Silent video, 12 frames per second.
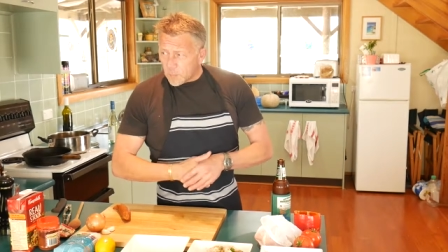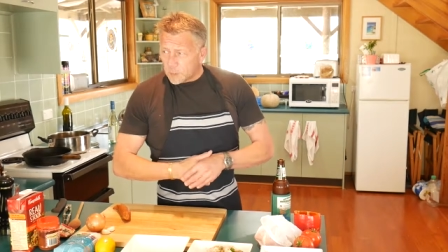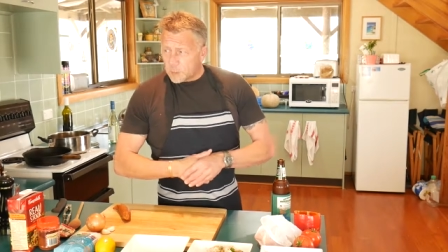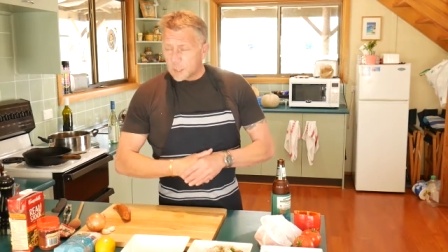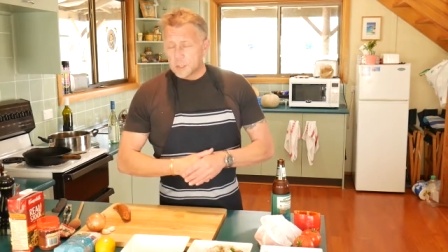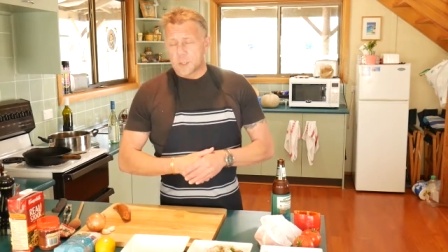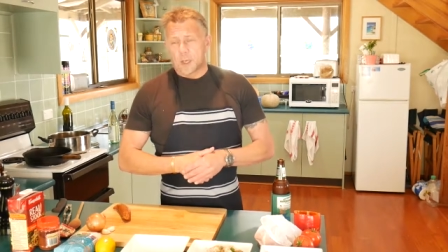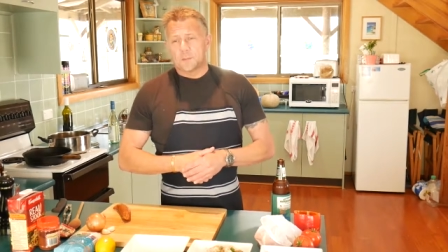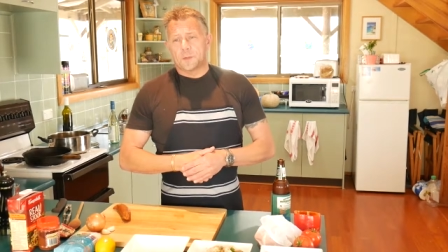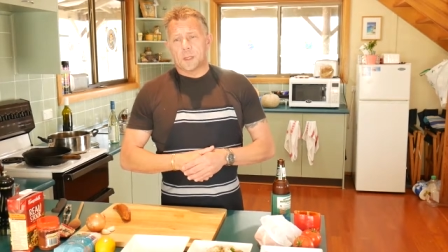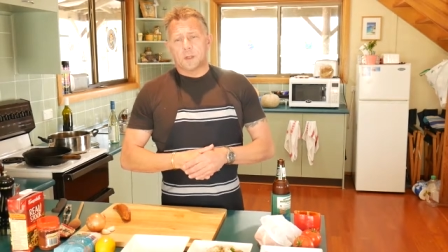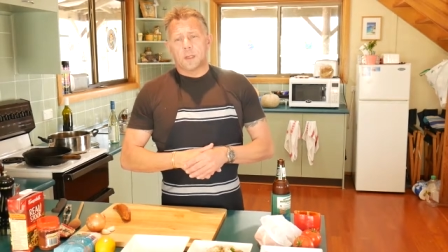down in
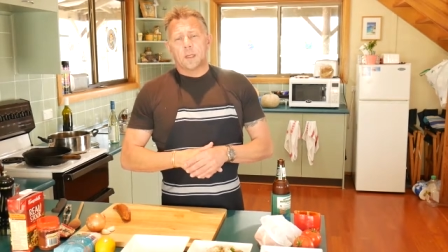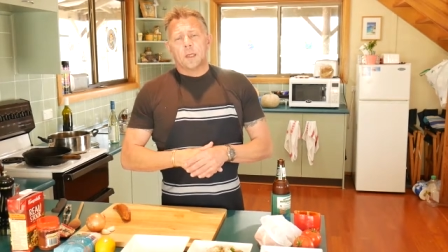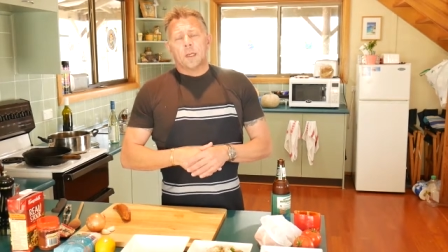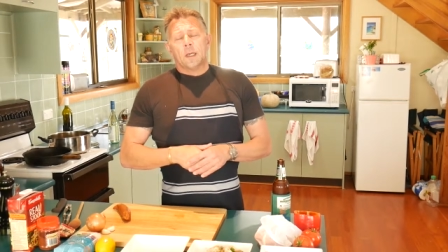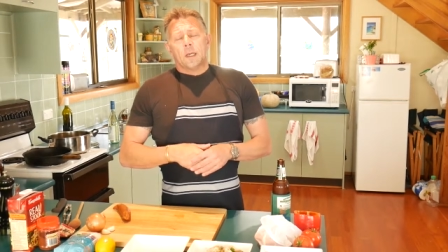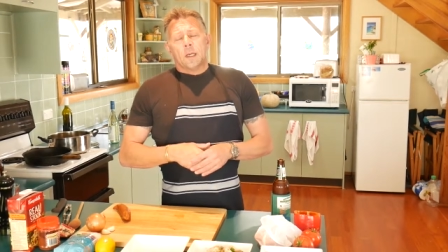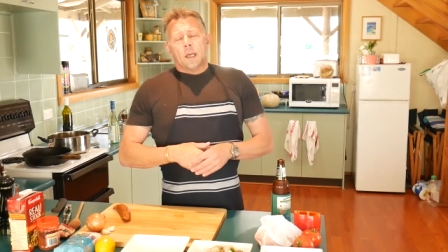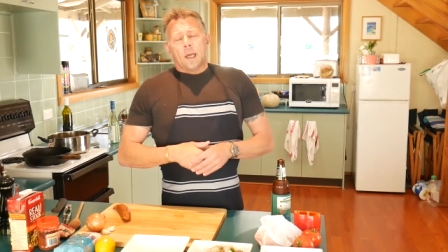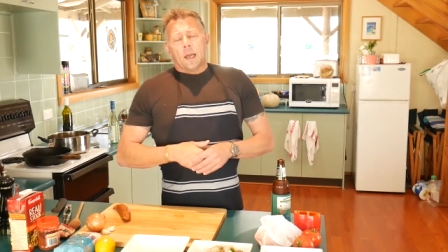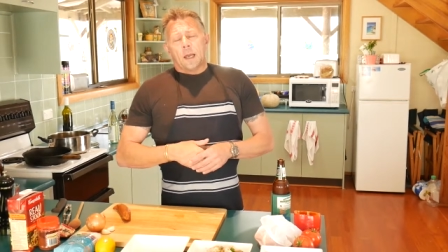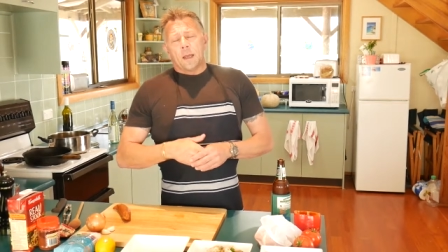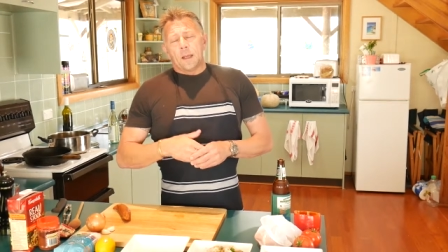TAFE down there.
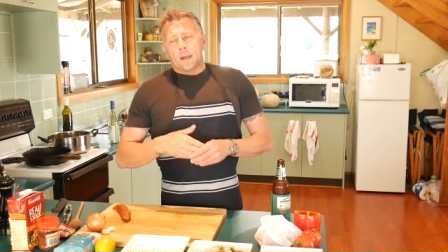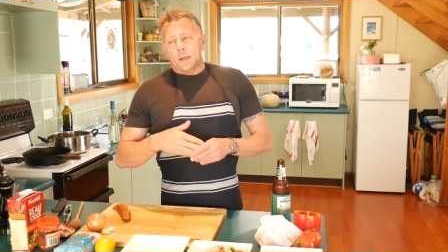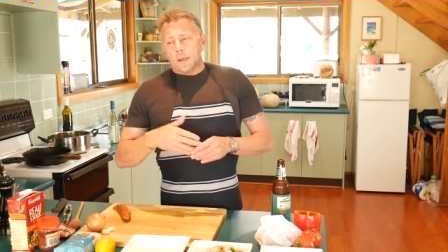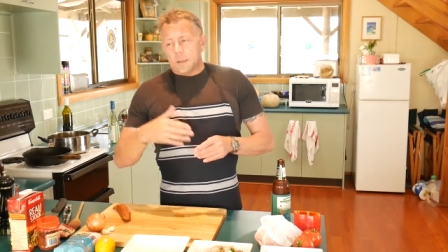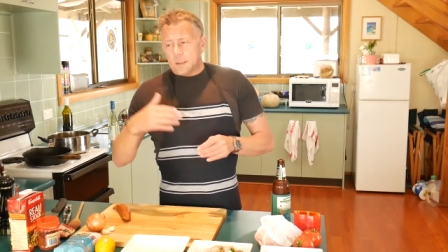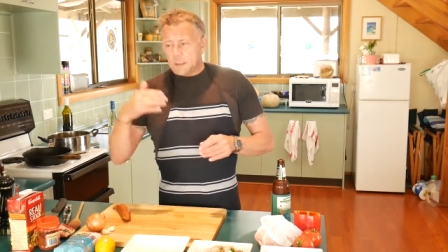And